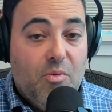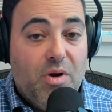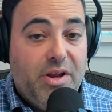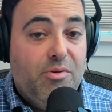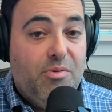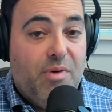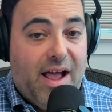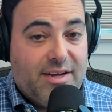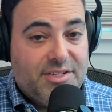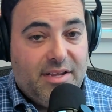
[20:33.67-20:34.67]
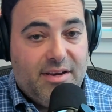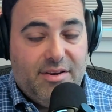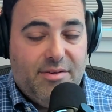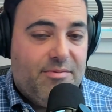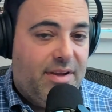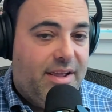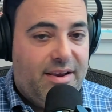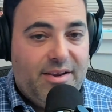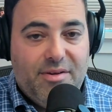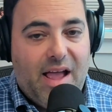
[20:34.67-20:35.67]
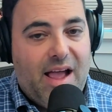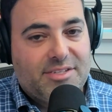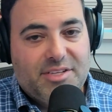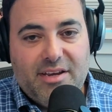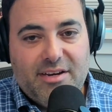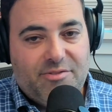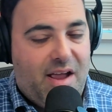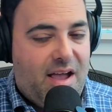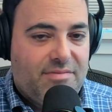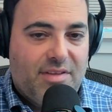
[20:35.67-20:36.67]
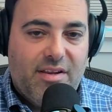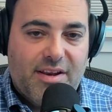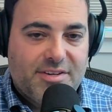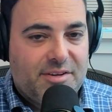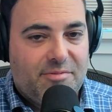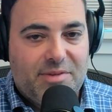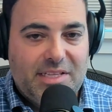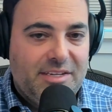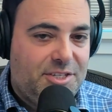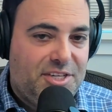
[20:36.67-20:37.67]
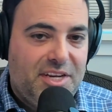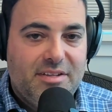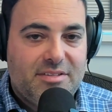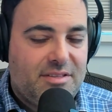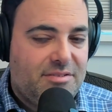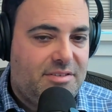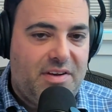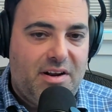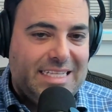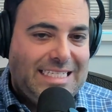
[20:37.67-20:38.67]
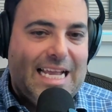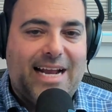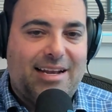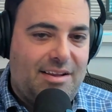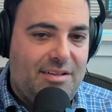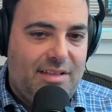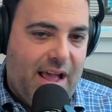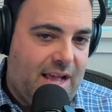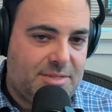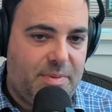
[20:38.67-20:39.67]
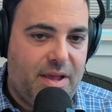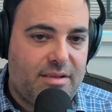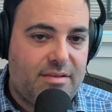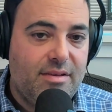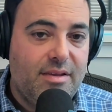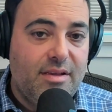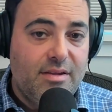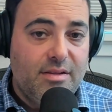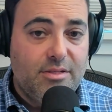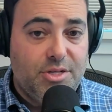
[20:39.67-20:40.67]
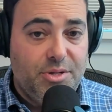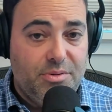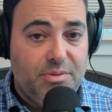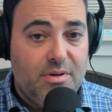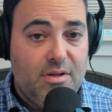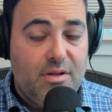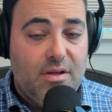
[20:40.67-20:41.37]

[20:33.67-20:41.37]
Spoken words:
what are you actually going to do, right? Are you actually going to draft? Are you actually going to release sheets? There's a very technical aspect to